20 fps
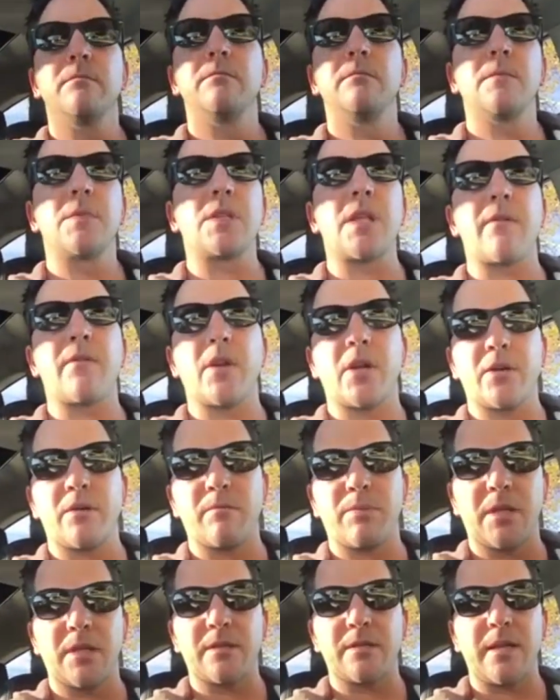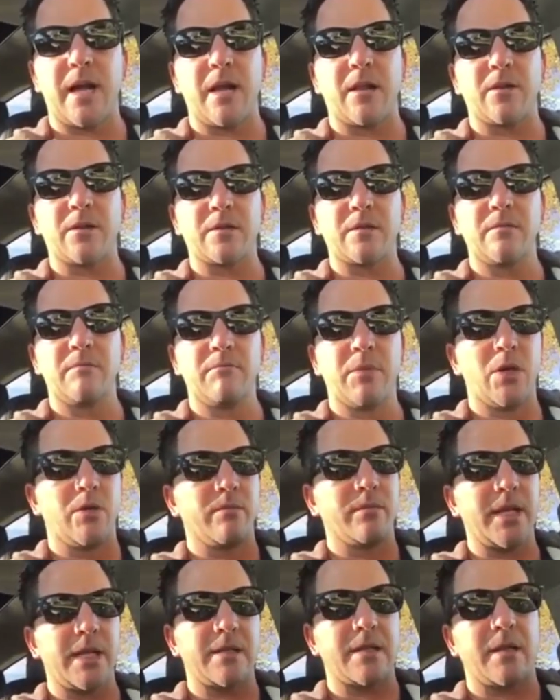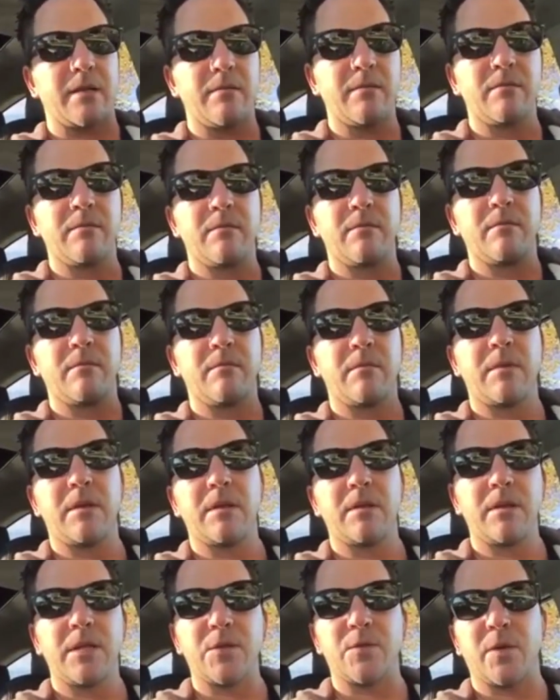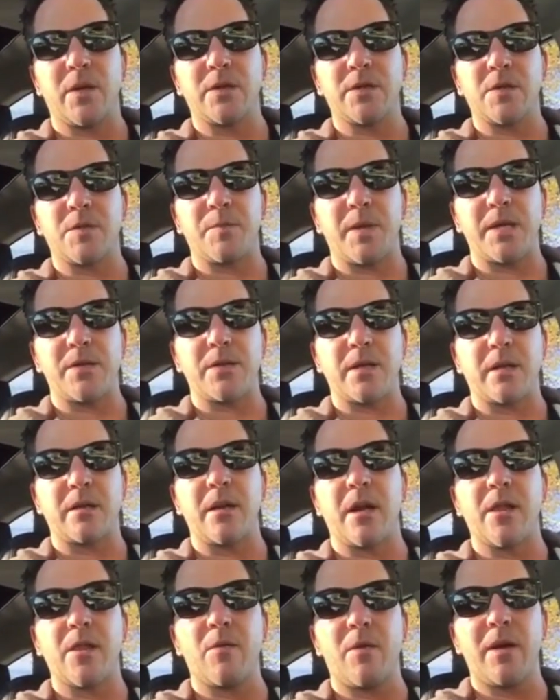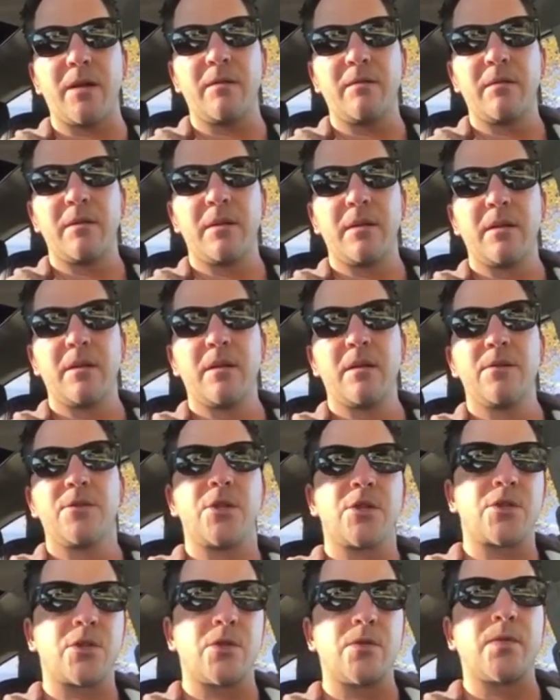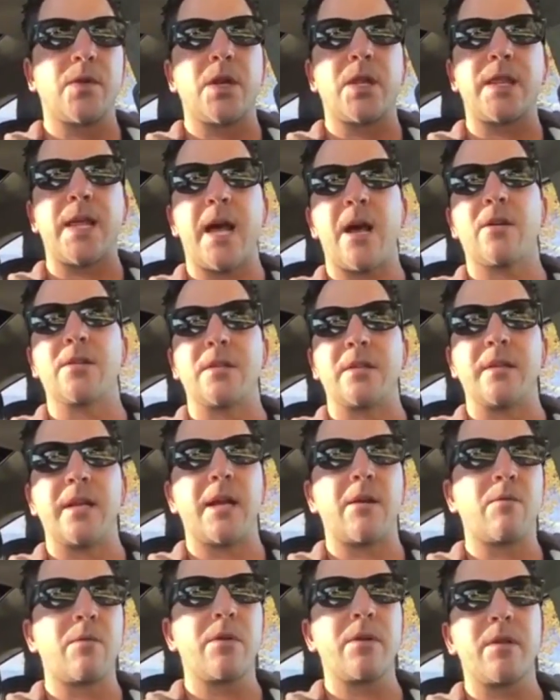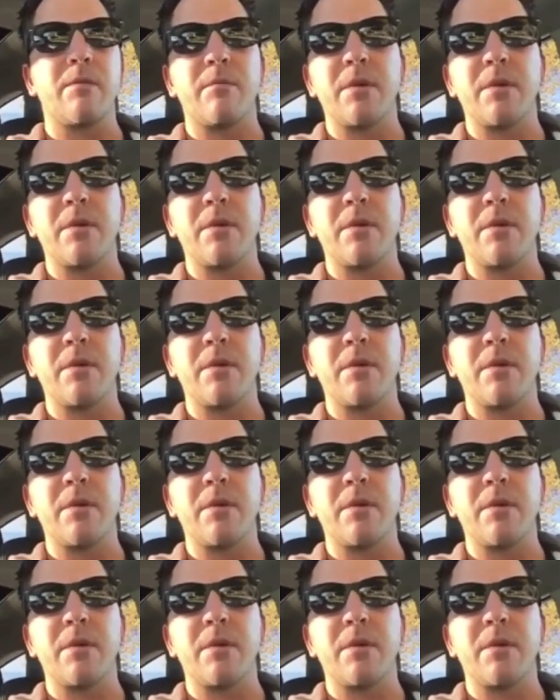$700+ Boom, that's it, as well as his paycheck. Another one, just over $1,000. Now we're in